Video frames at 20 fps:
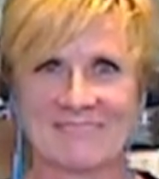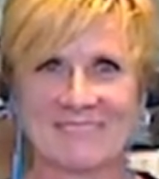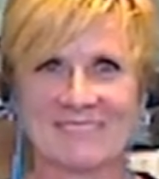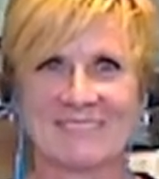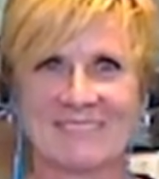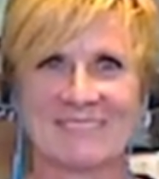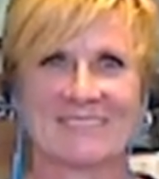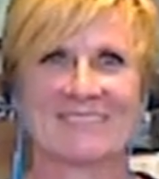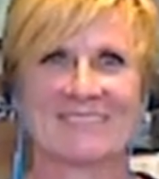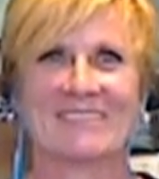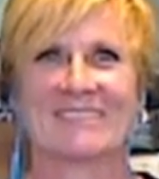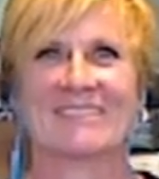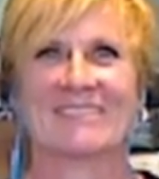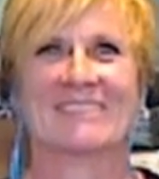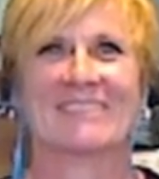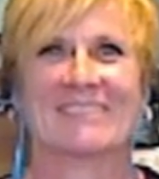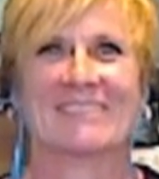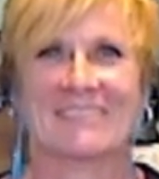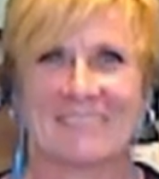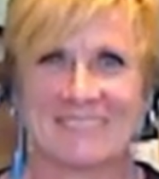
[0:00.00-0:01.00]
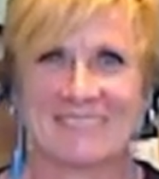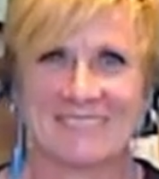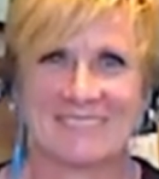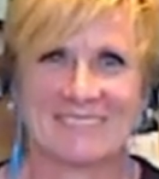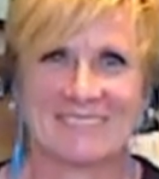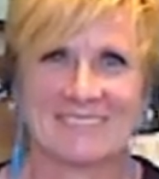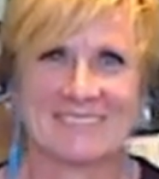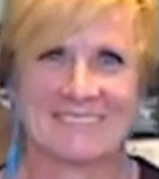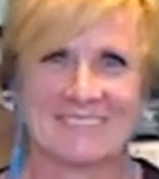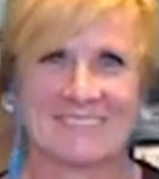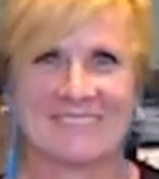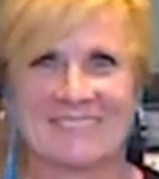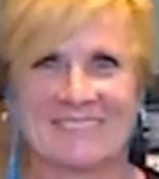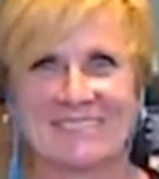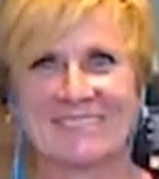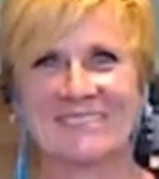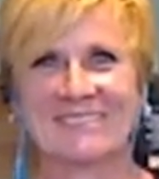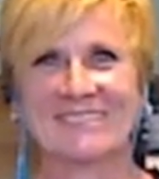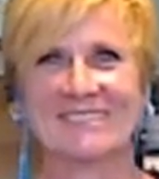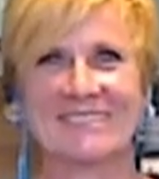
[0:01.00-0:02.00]

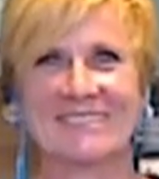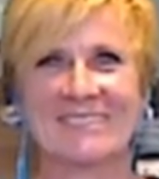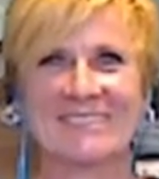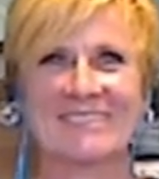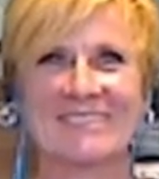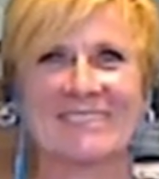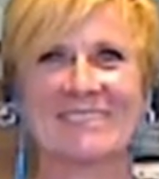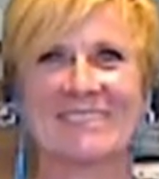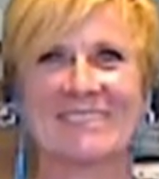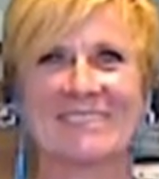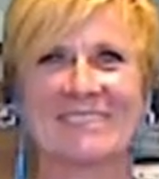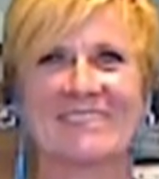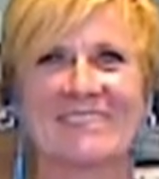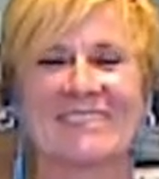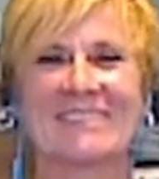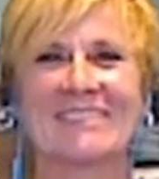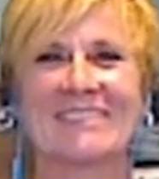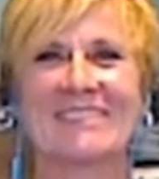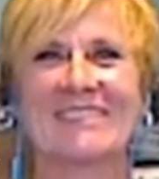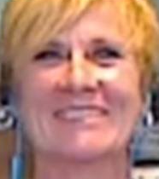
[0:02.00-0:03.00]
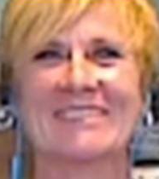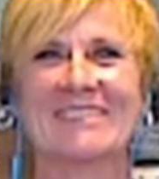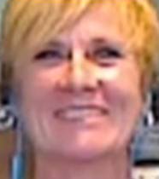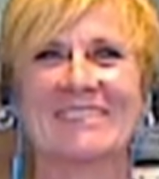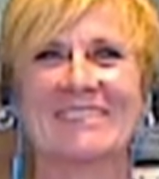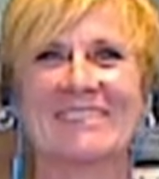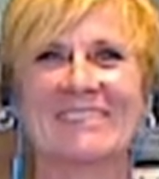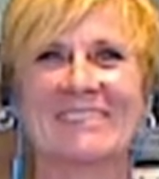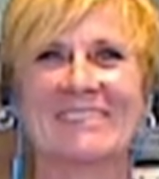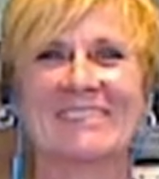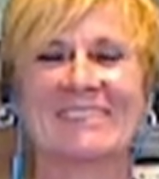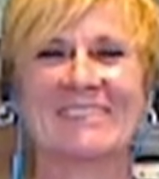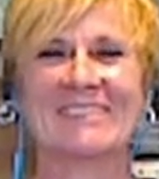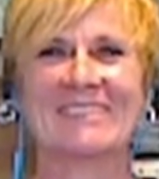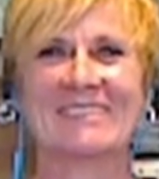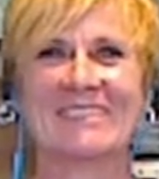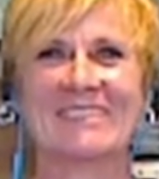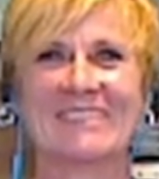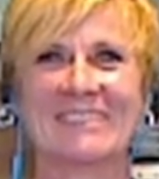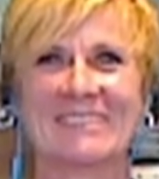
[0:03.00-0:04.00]

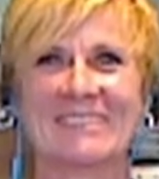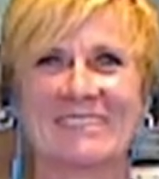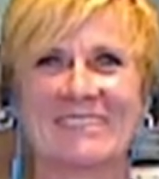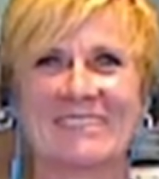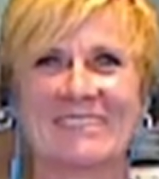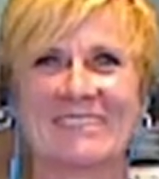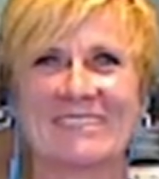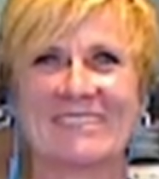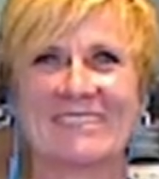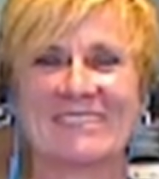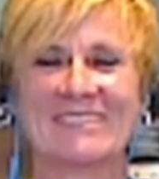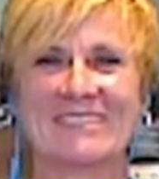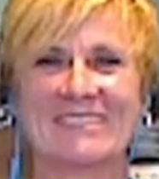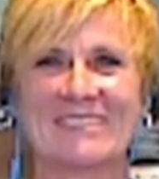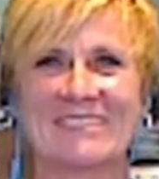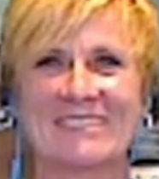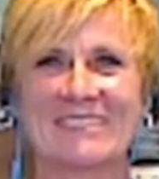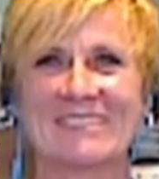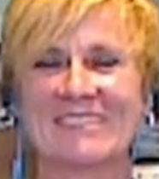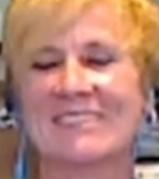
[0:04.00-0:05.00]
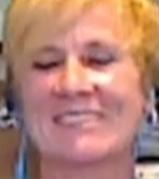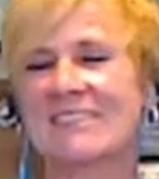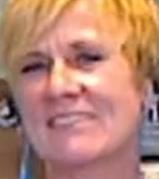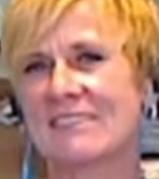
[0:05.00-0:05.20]
(silent)